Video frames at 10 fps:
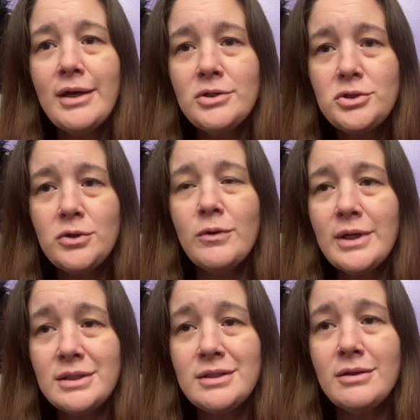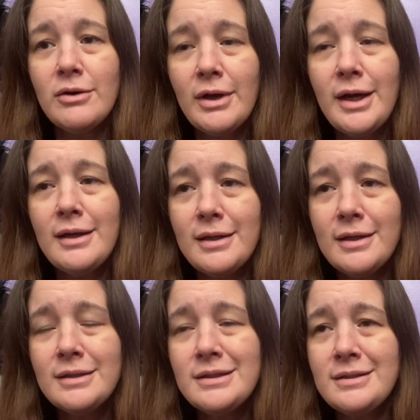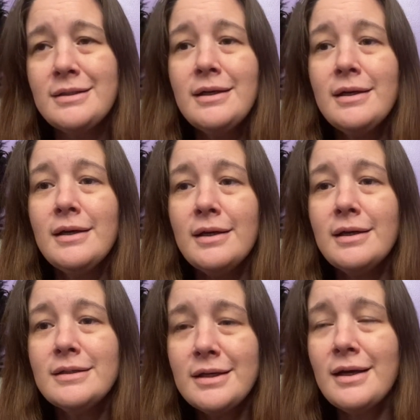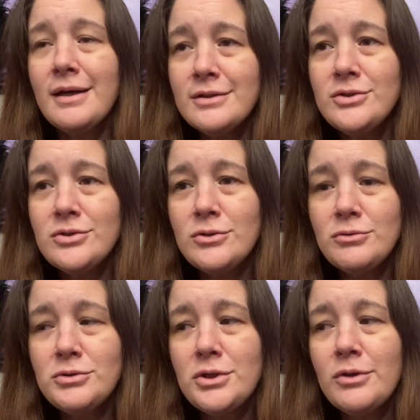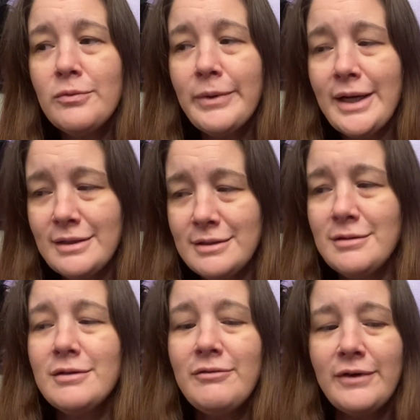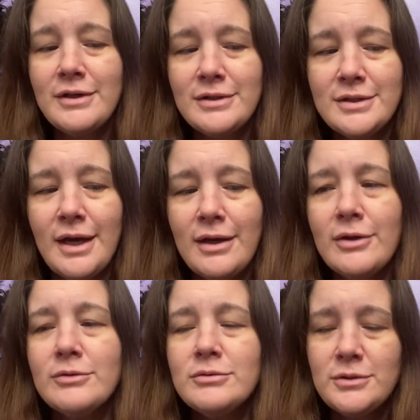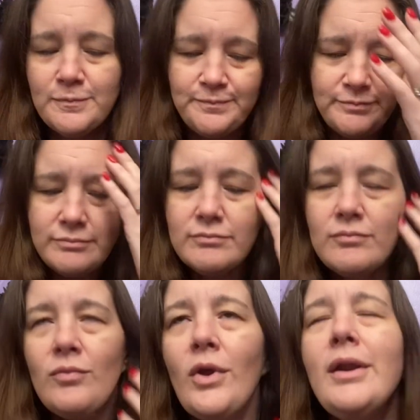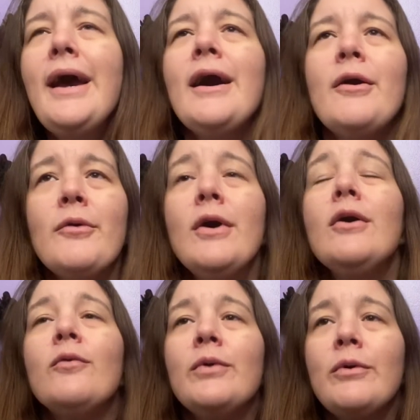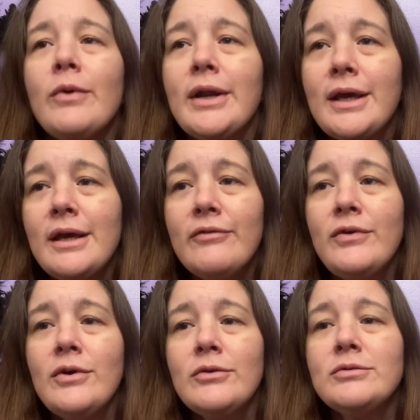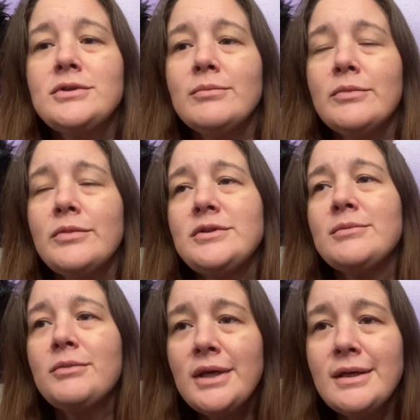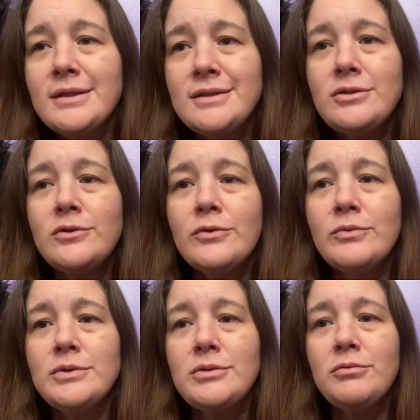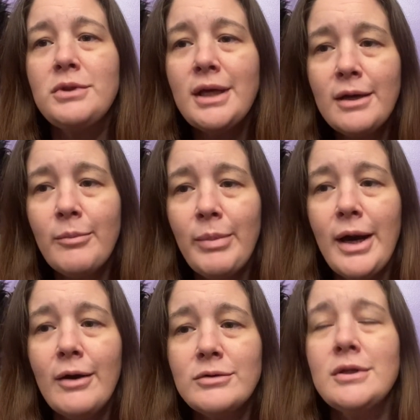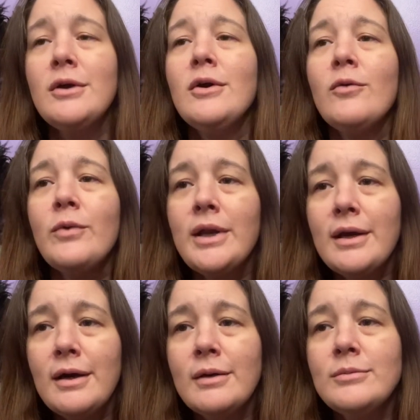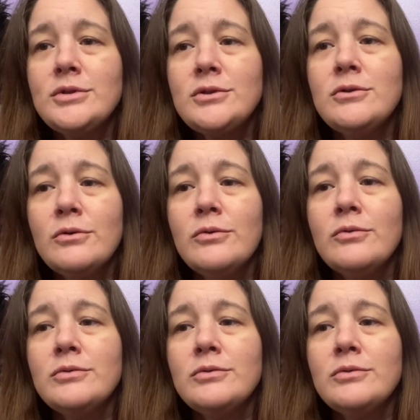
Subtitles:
choice, all right? It is a constitutional right as far as that goes. Now, we want to give you some things to think about when it comes to